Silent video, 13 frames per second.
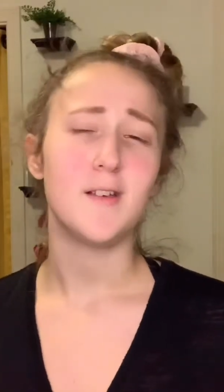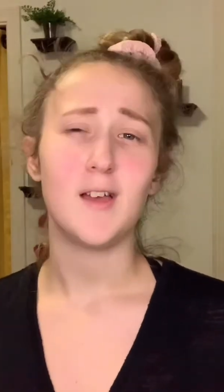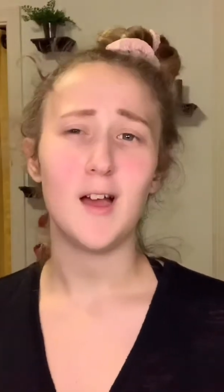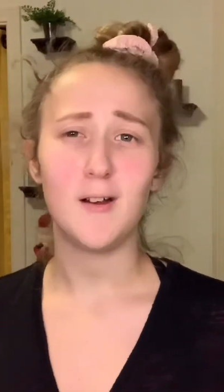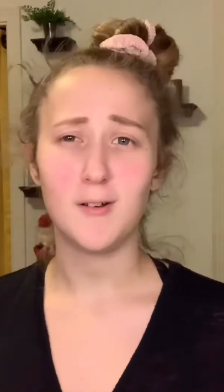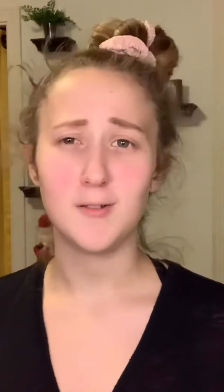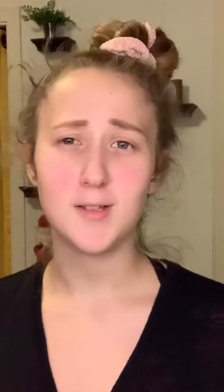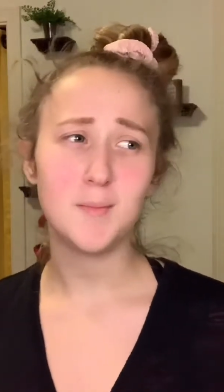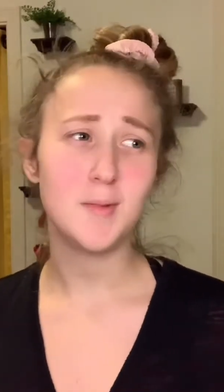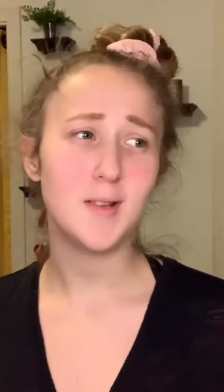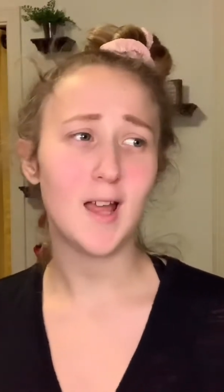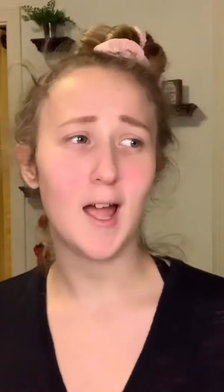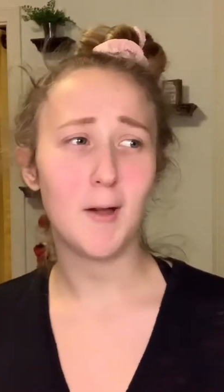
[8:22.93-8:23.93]
I don't know,
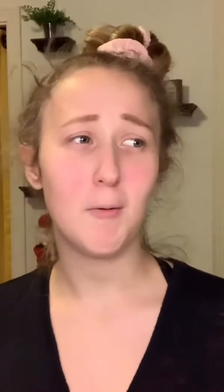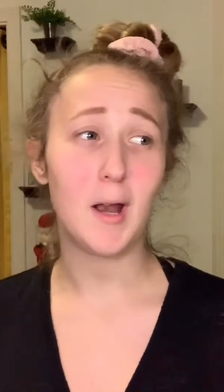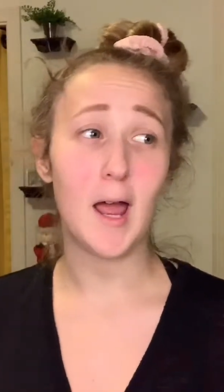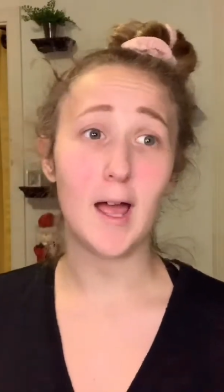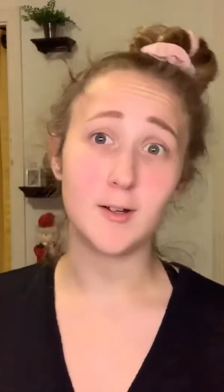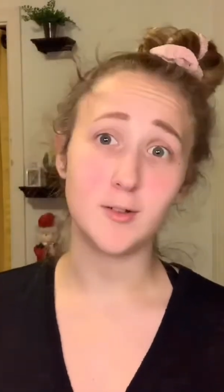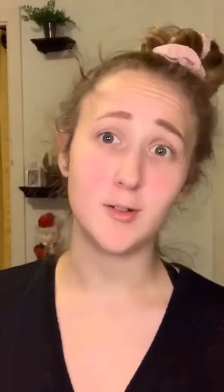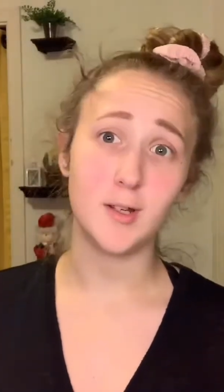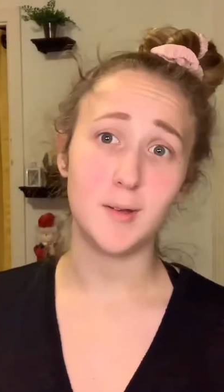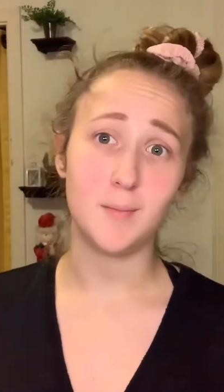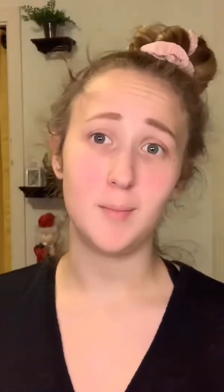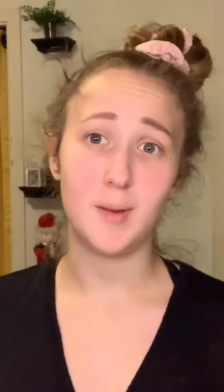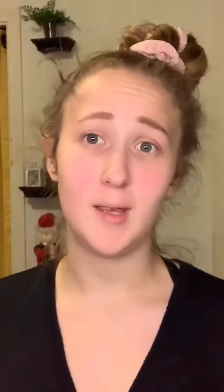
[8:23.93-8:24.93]
something that I would actually
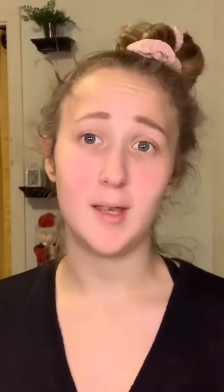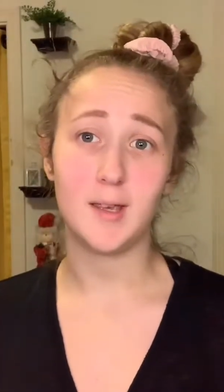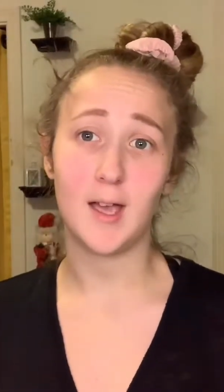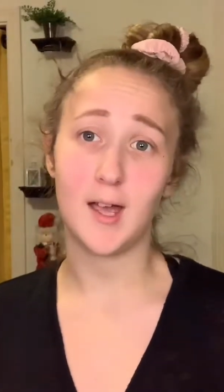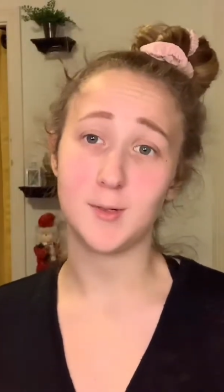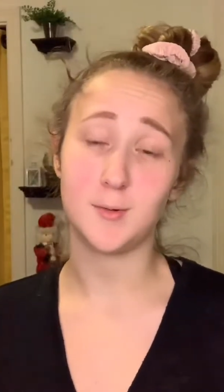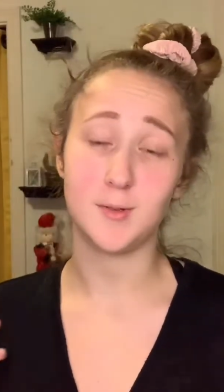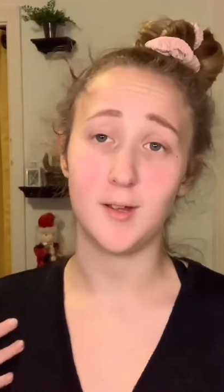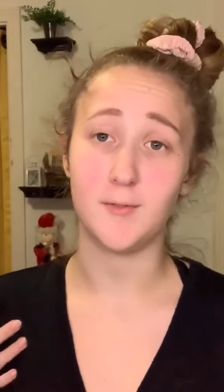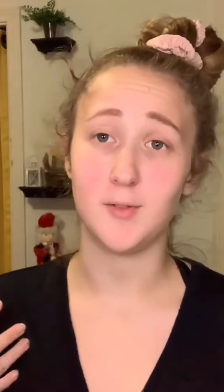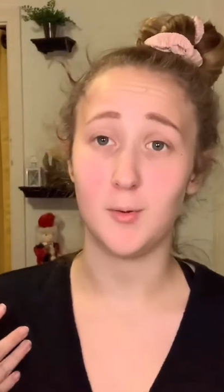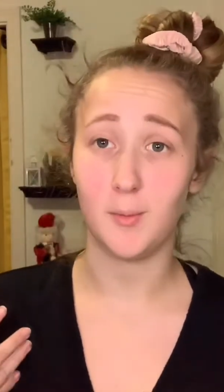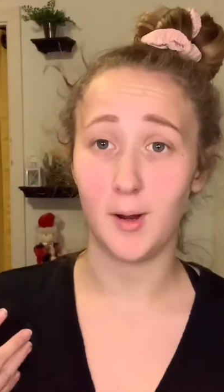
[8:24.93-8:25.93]
be casual
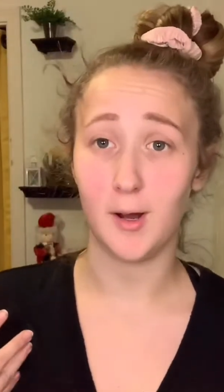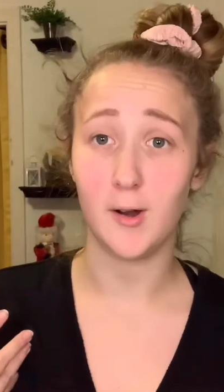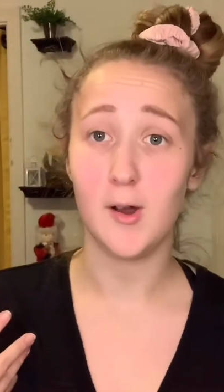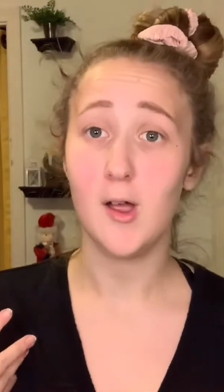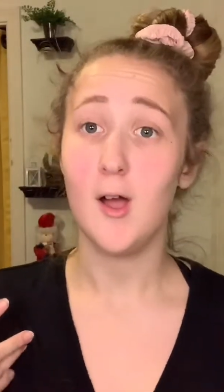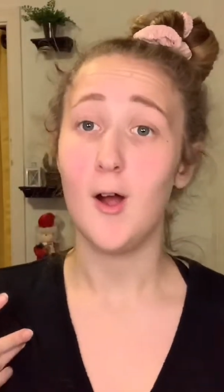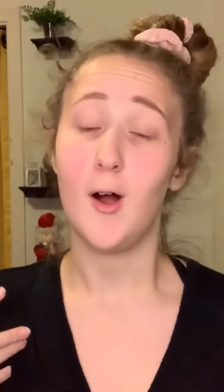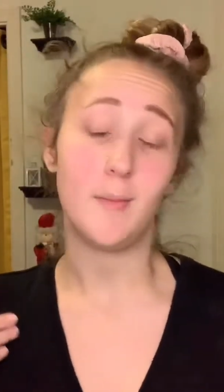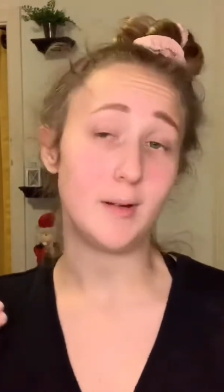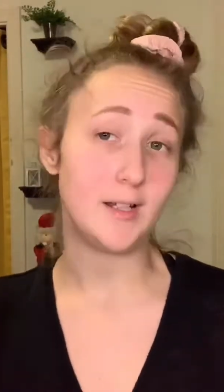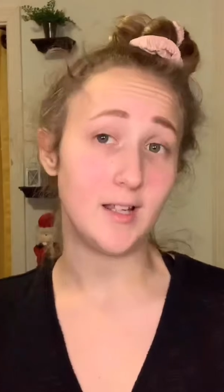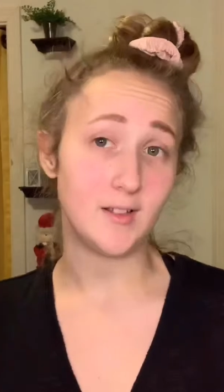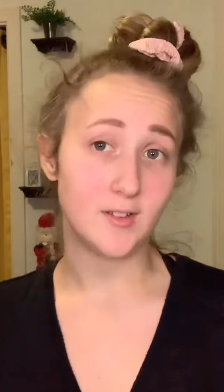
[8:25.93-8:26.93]
enough to wear on my
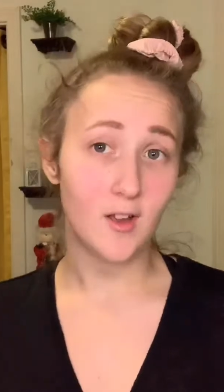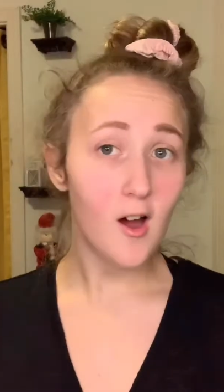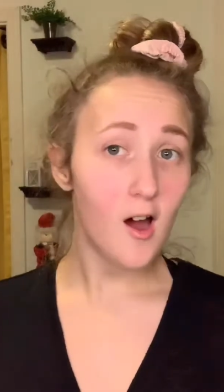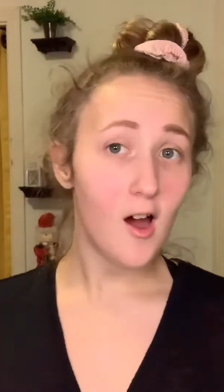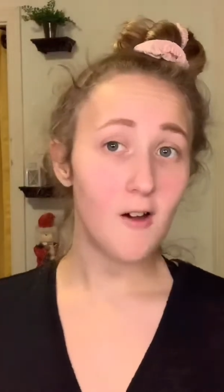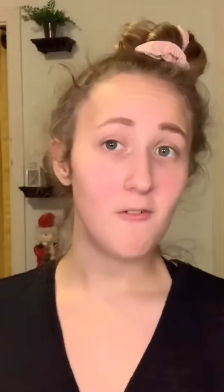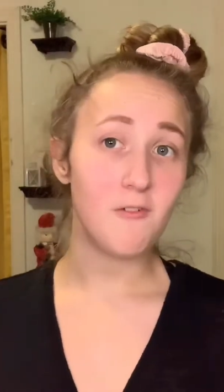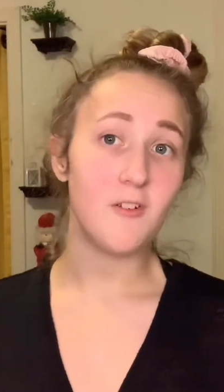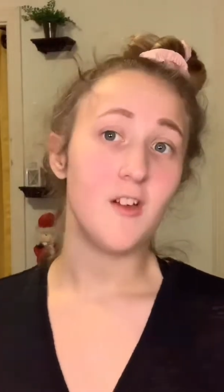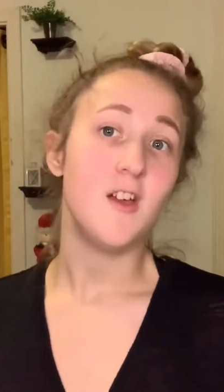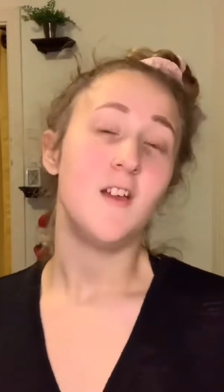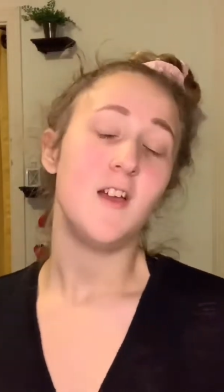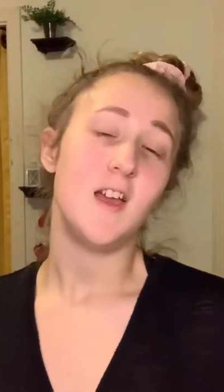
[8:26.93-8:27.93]
days off
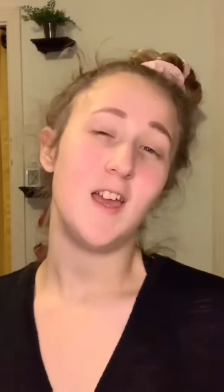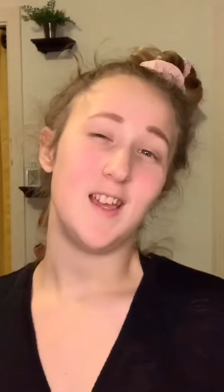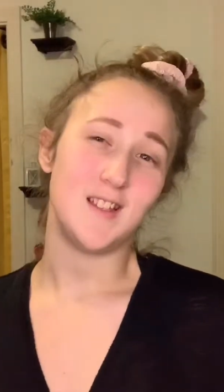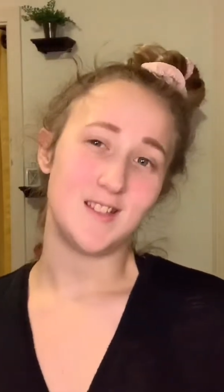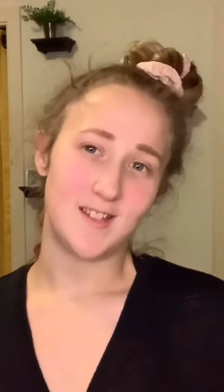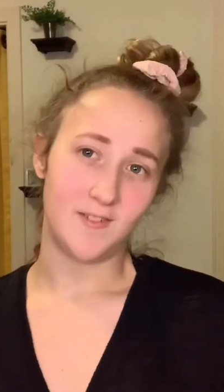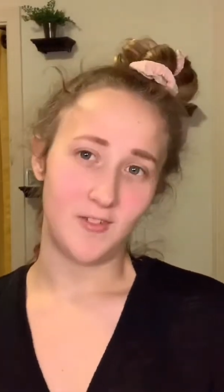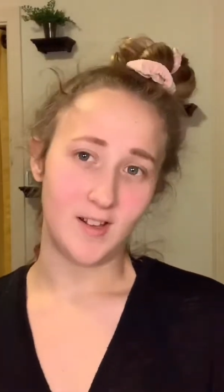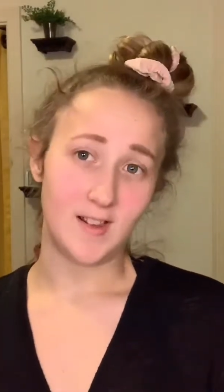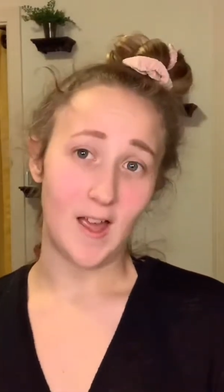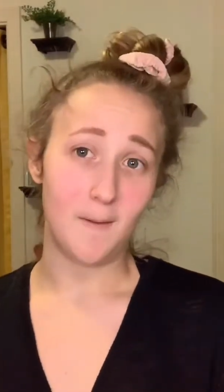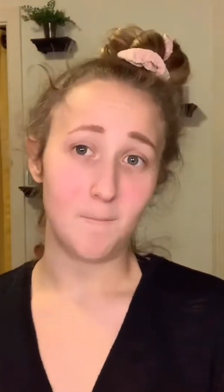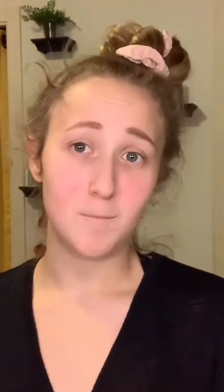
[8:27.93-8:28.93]
and stuff like
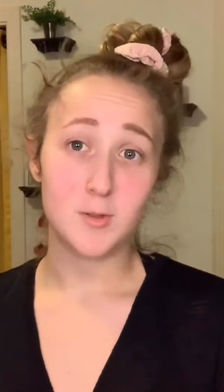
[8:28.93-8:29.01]
that.